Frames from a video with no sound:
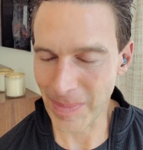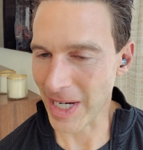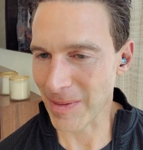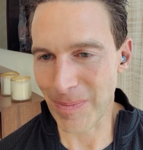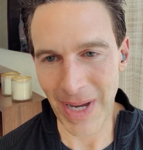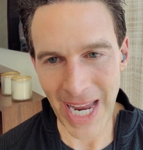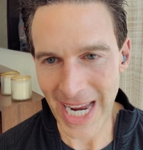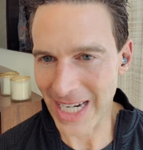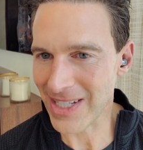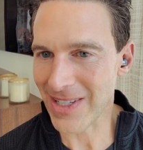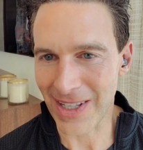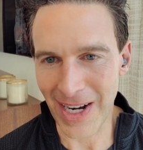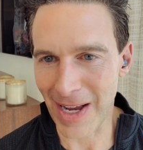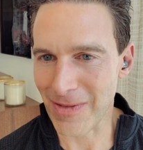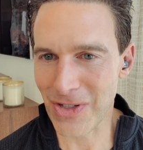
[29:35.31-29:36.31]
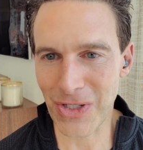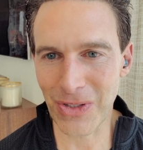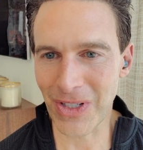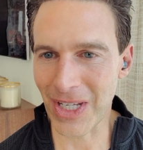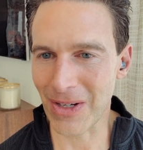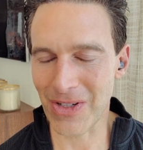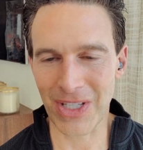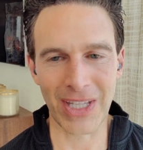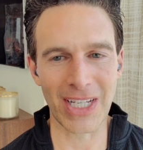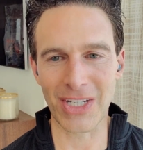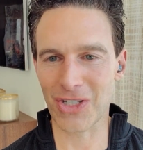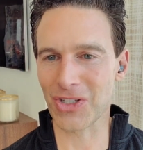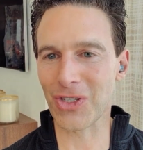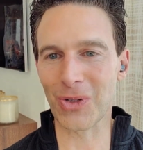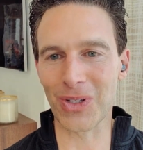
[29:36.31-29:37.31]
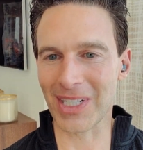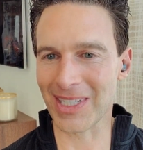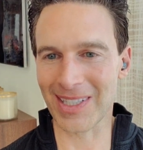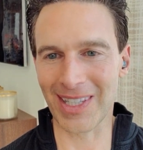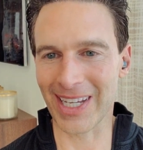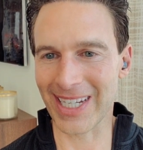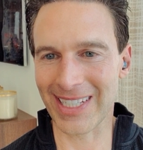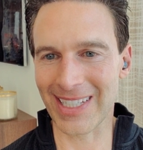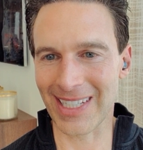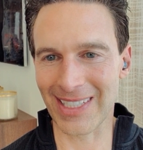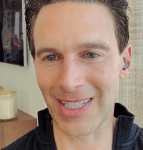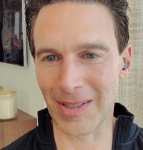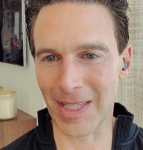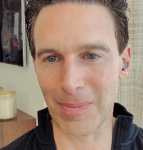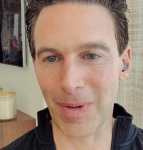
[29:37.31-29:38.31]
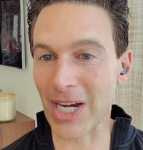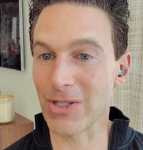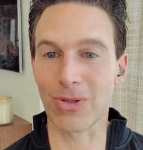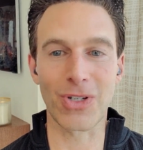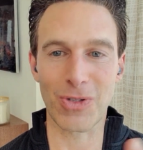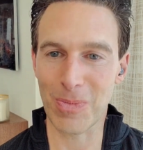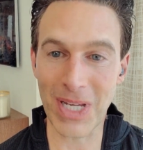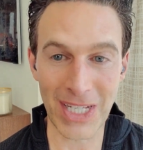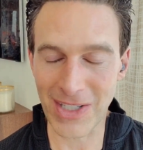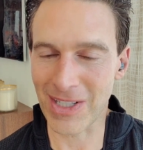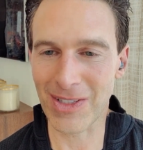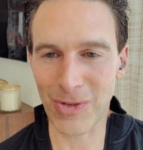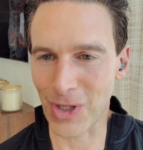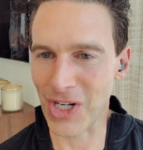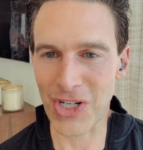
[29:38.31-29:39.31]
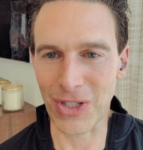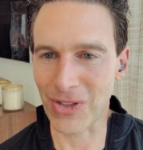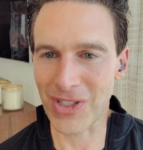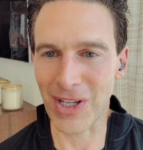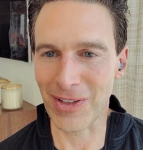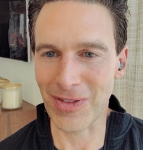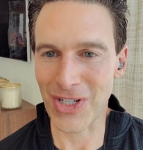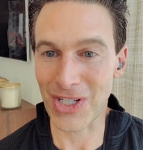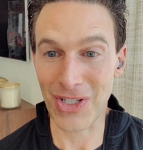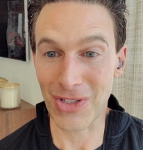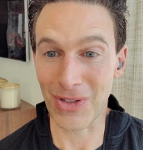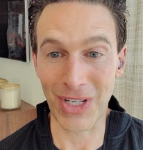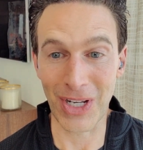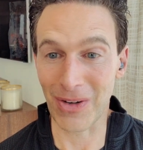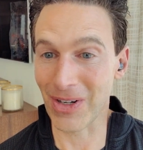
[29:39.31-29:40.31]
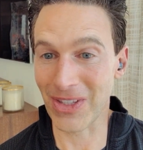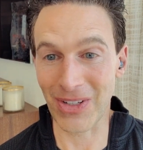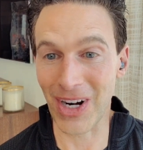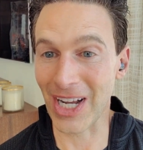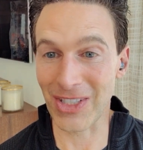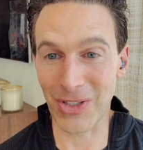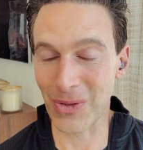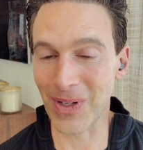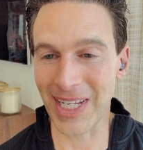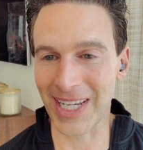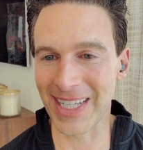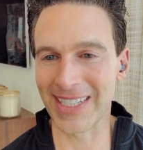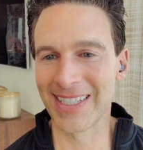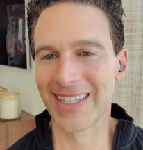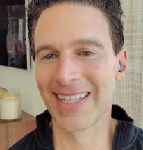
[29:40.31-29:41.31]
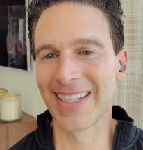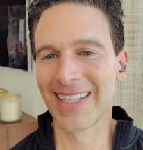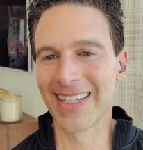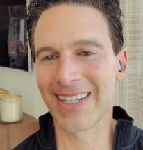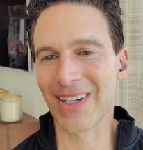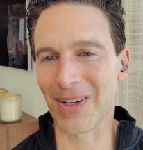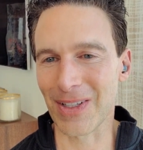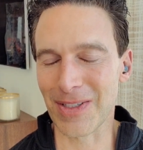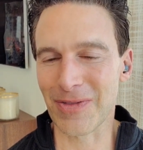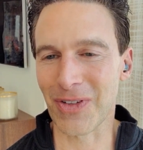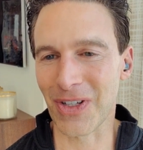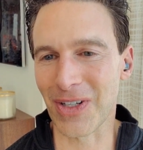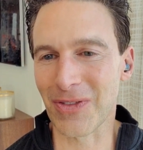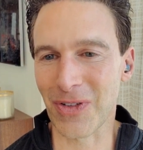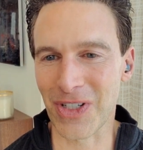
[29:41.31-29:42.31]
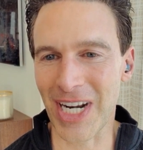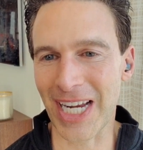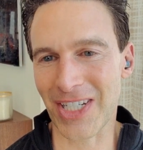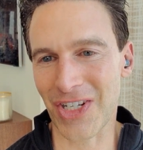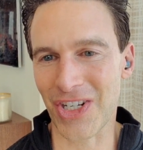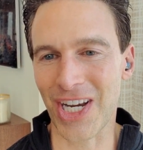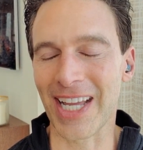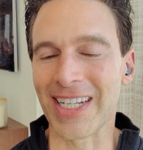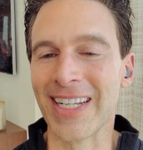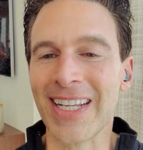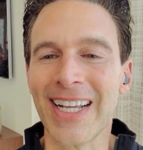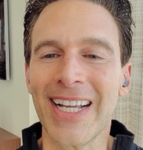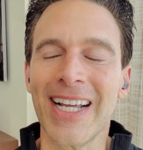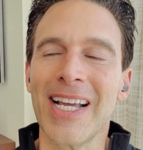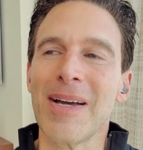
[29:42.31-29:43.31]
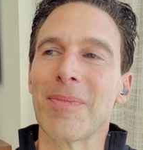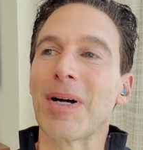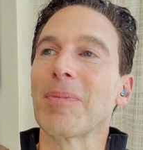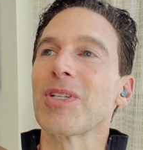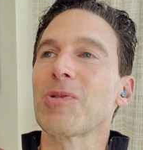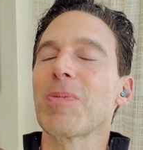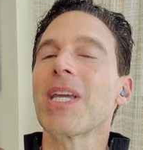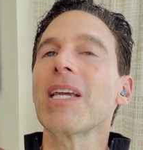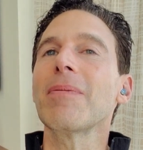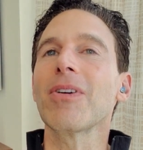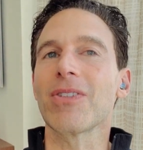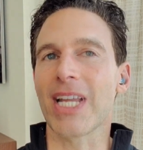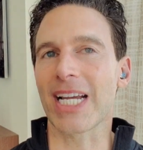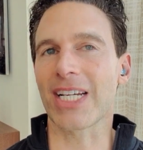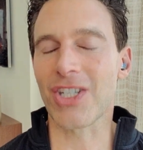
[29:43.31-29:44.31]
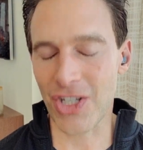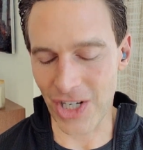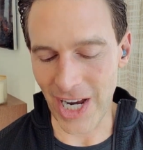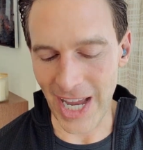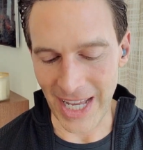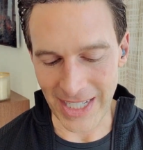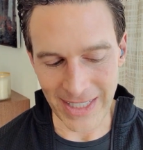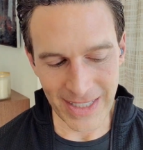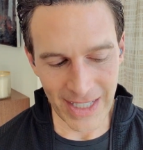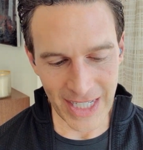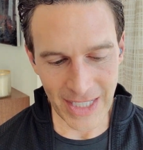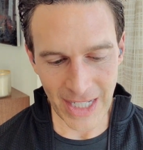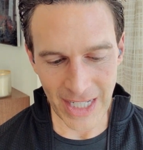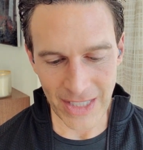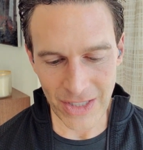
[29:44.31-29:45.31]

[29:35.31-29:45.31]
think of like banks that have studios and they just do it like, they might as well just be its traditional television studio, right? They're not doing it, call it for next gen. But speaking about next gen,